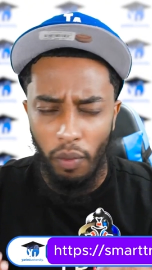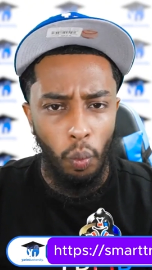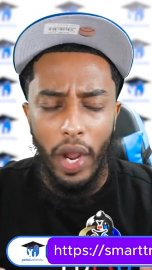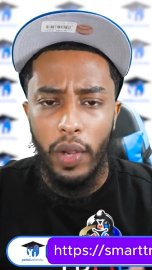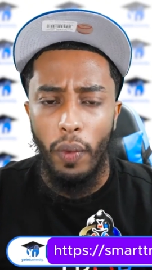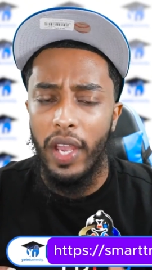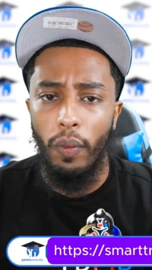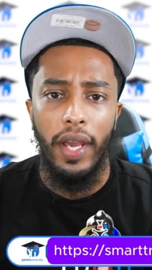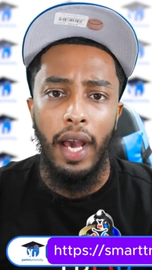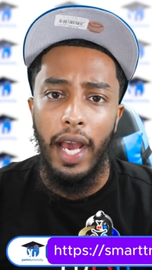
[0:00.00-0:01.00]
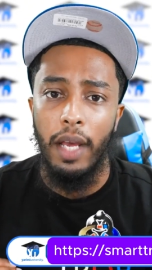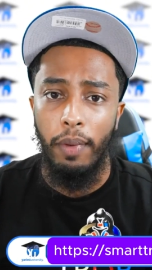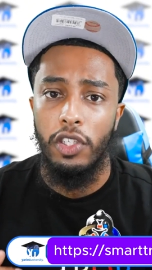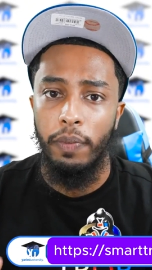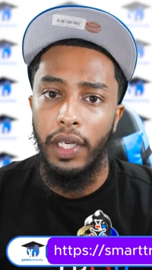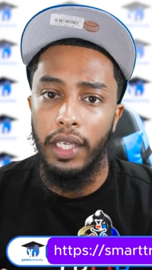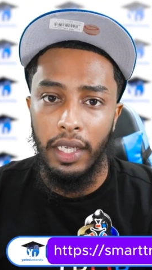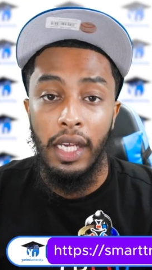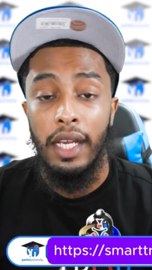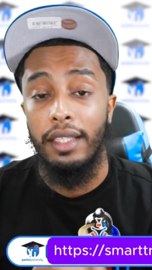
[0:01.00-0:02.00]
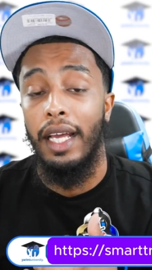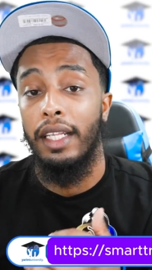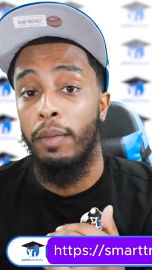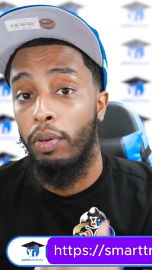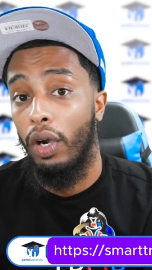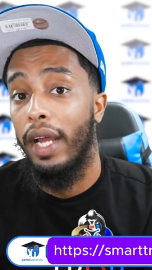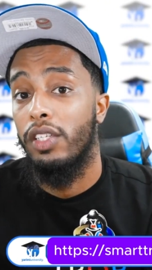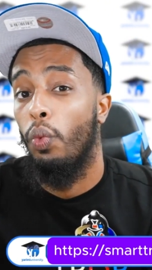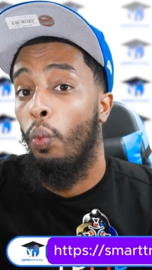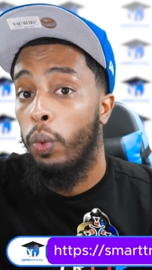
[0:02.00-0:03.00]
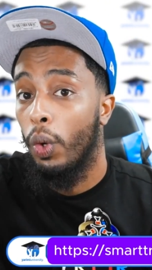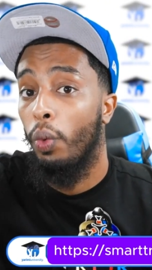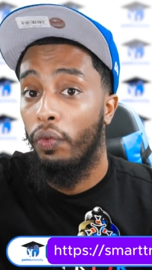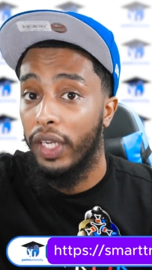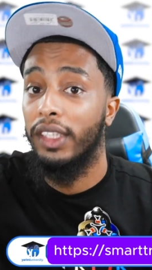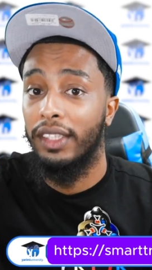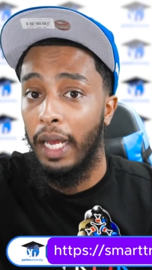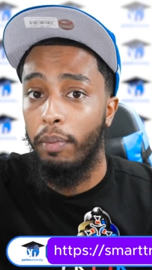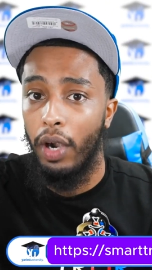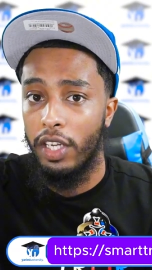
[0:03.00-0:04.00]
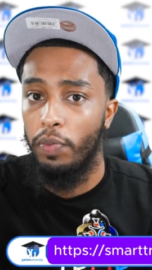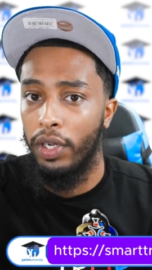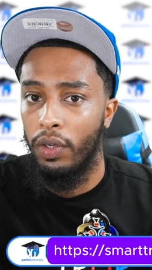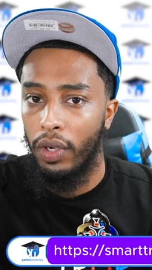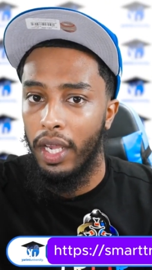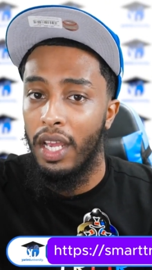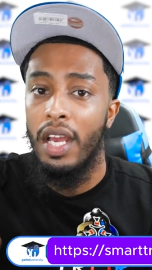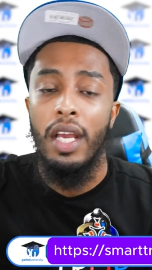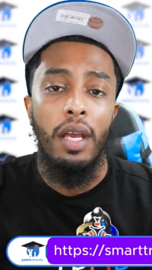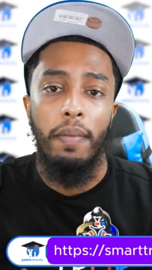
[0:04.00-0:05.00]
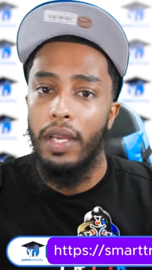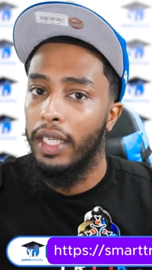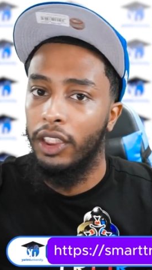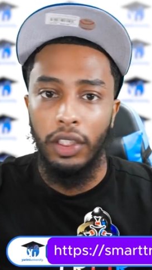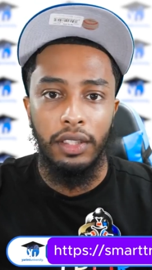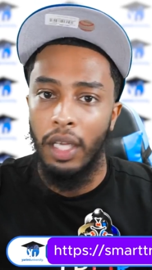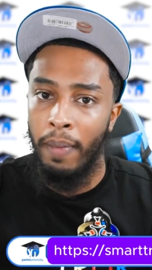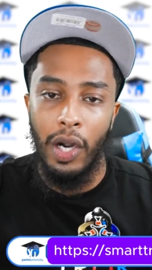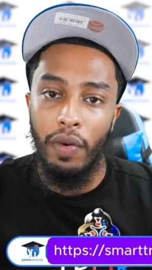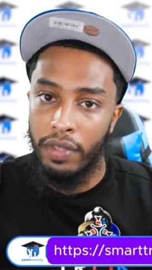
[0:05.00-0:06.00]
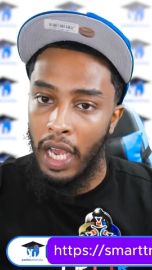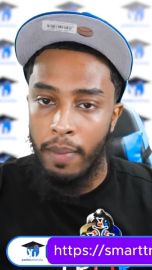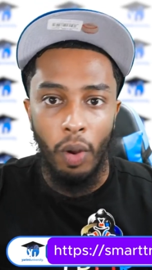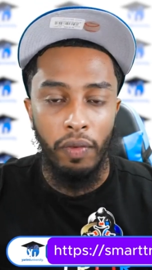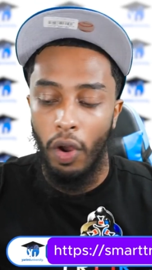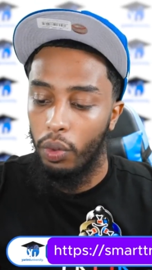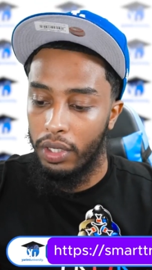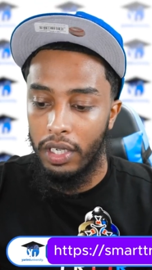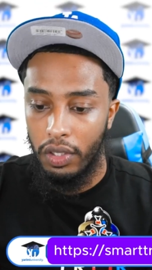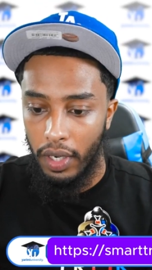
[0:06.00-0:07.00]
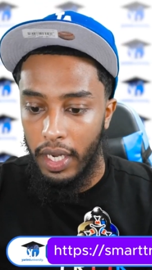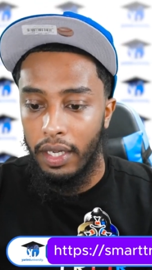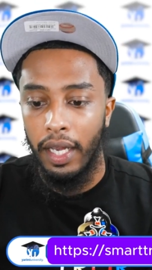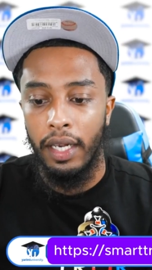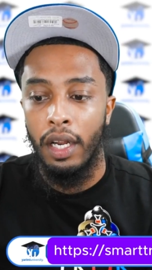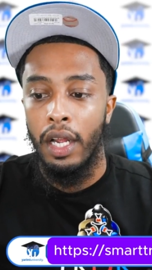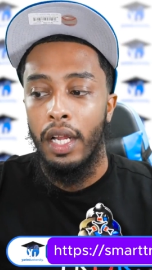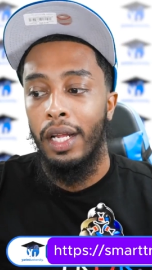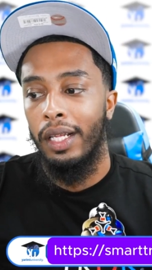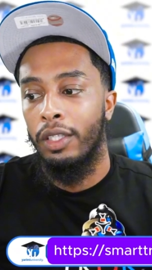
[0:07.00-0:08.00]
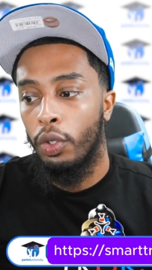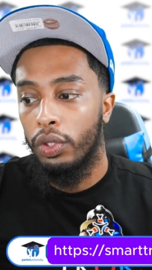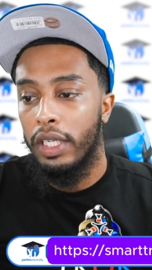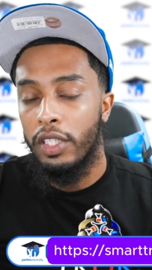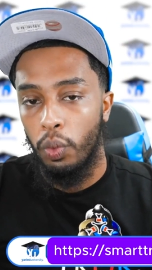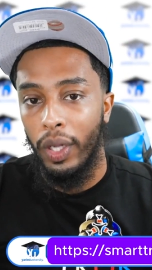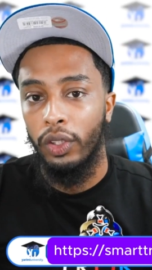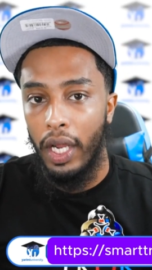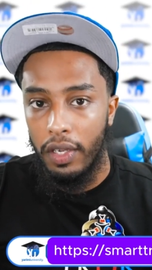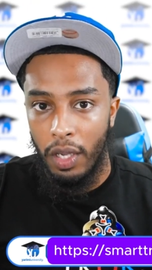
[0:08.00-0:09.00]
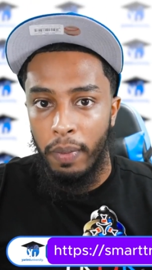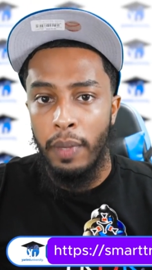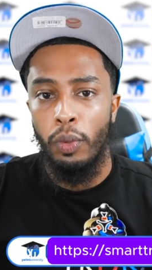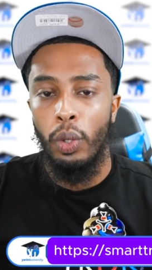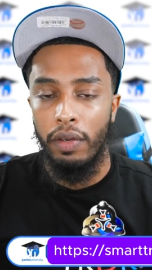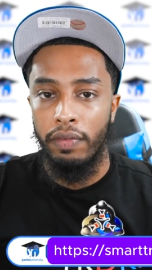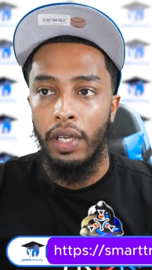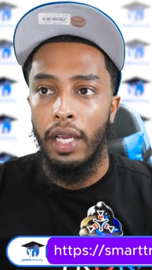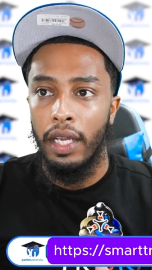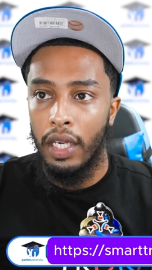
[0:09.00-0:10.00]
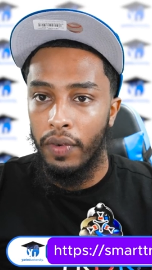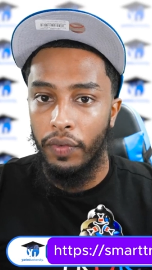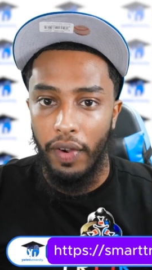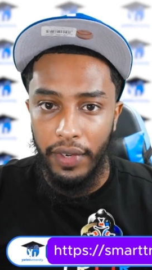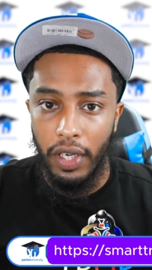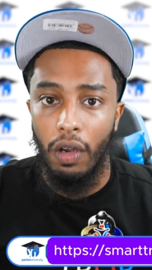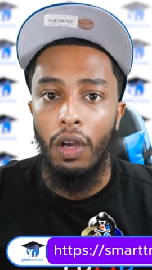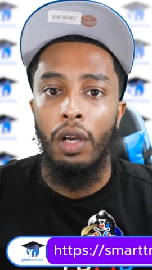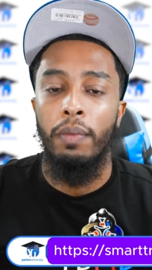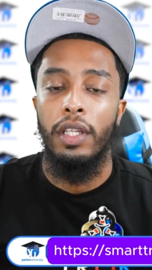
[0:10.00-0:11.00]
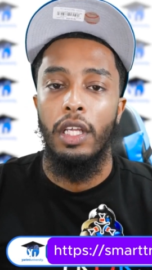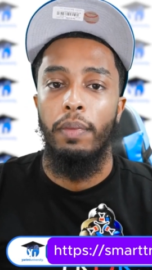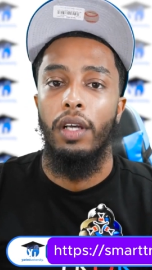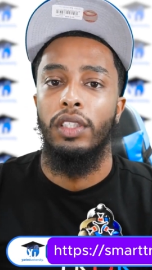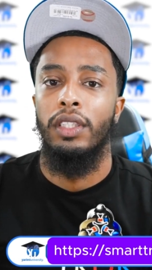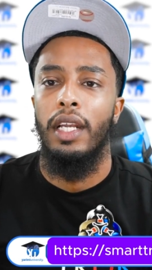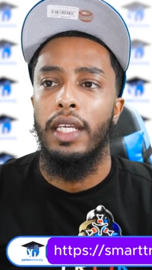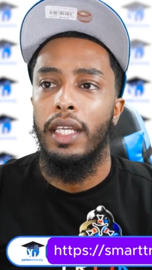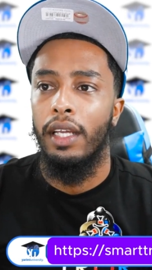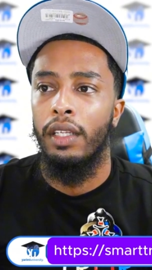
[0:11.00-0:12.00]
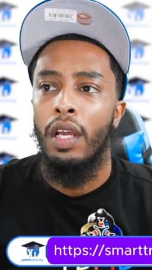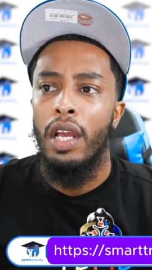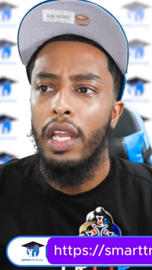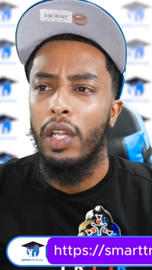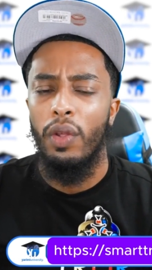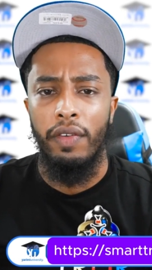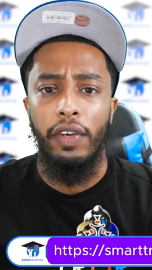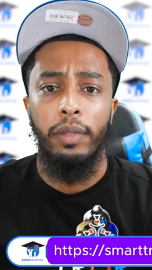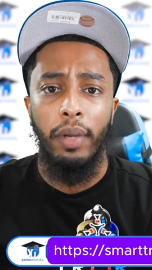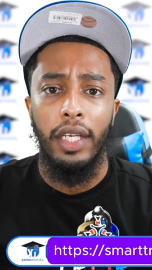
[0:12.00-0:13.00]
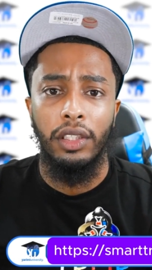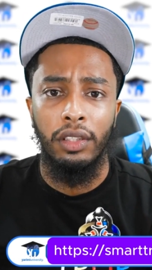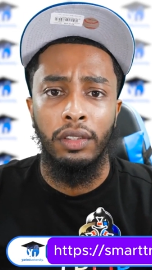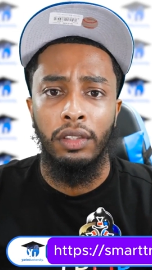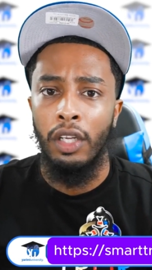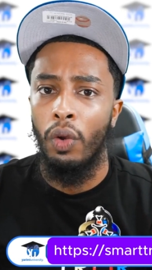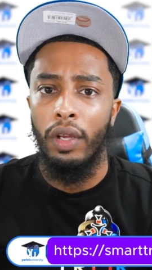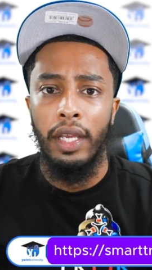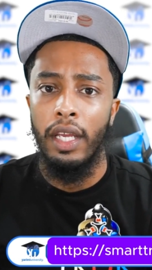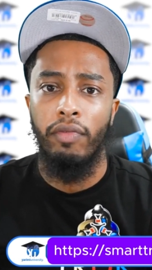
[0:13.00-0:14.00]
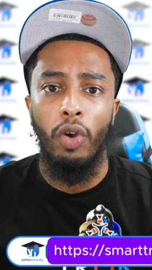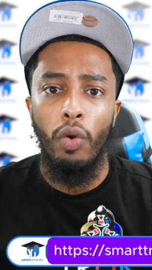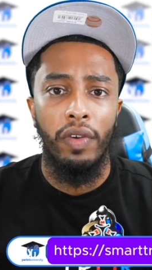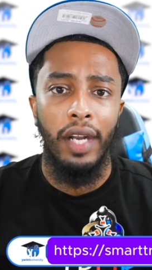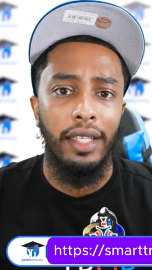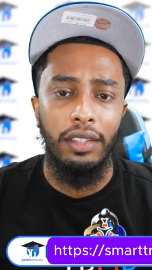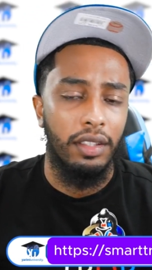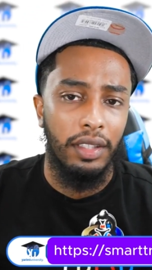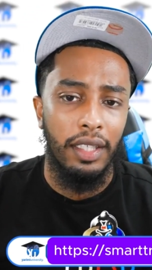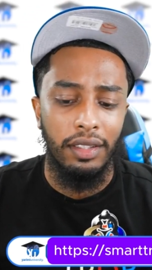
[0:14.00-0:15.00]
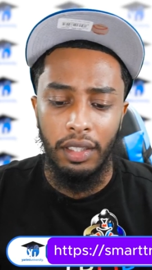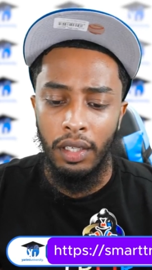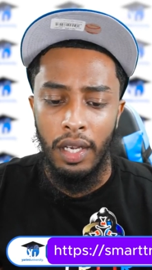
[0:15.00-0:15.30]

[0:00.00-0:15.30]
way higher possibility that the price will reach that price point, okay? It's just a matter of time of holding a trade, and usually swing traders are people who are very calm in their personality, and you know, they're very patient. They're not here for overnight success, and